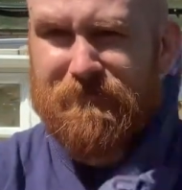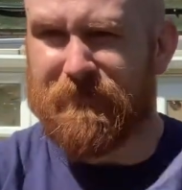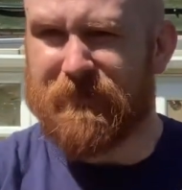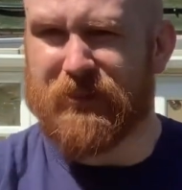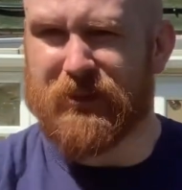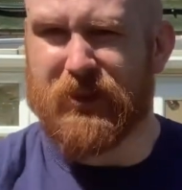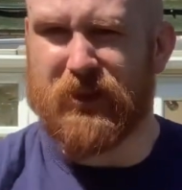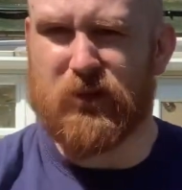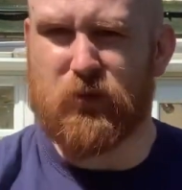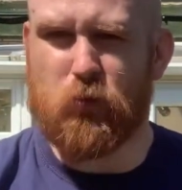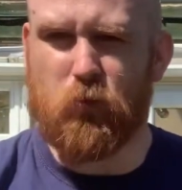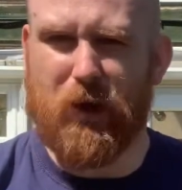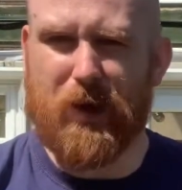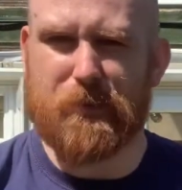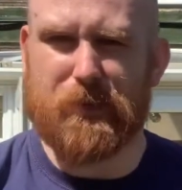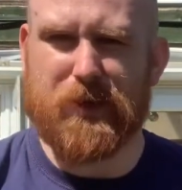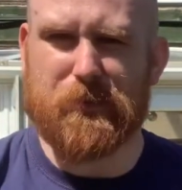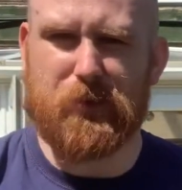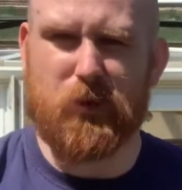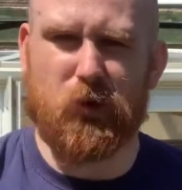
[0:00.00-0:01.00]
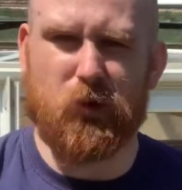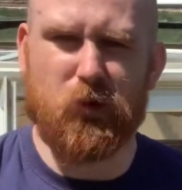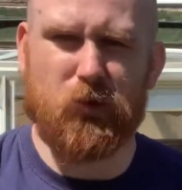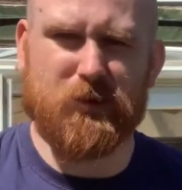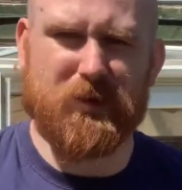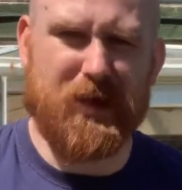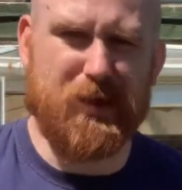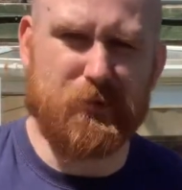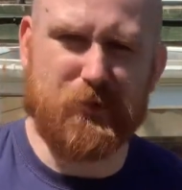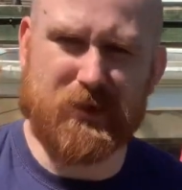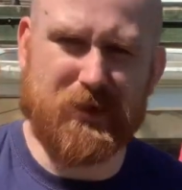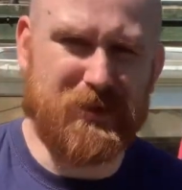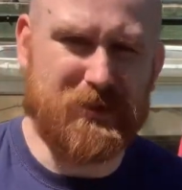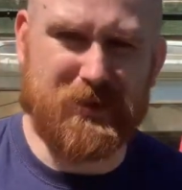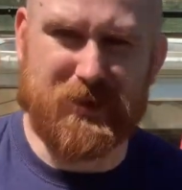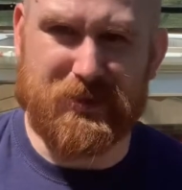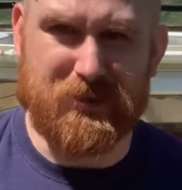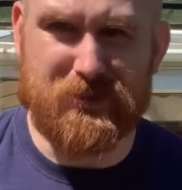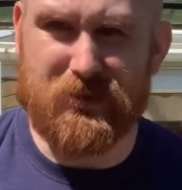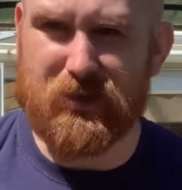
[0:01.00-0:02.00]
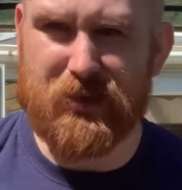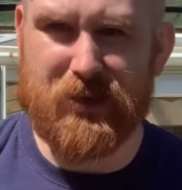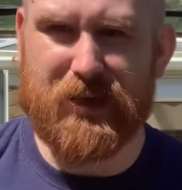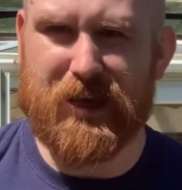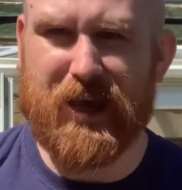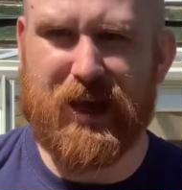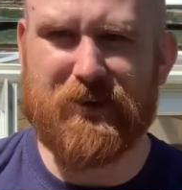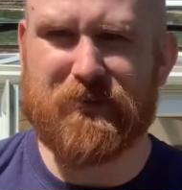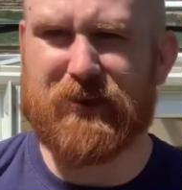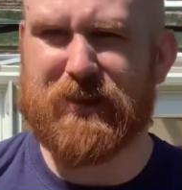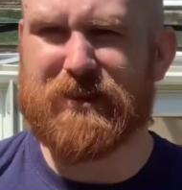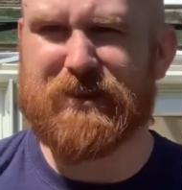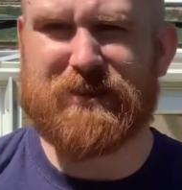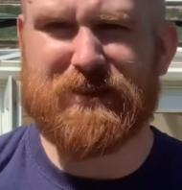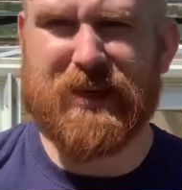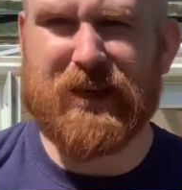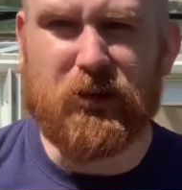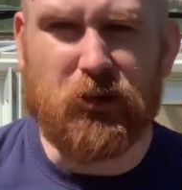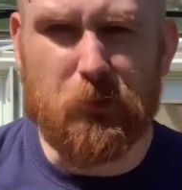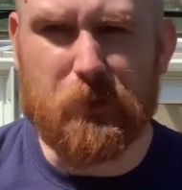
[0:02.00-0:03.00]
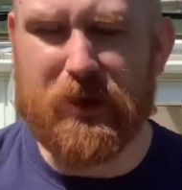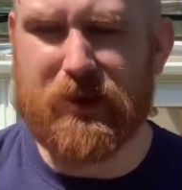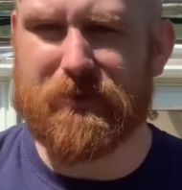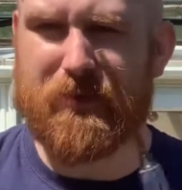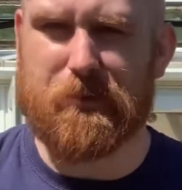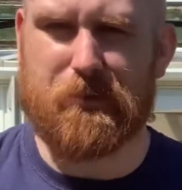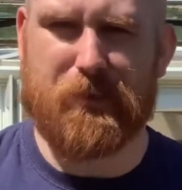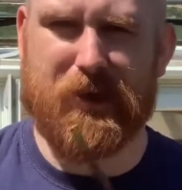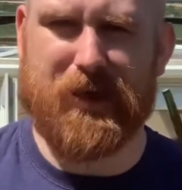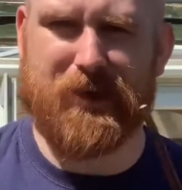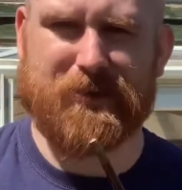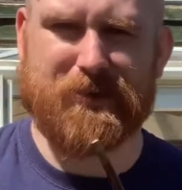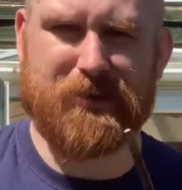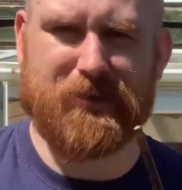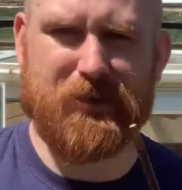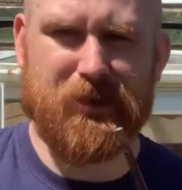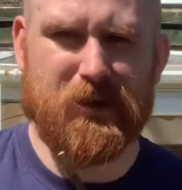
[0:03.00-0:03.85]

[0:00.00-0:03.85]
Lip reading: you can whack people all day with this and it's not going to have a single bit of impact.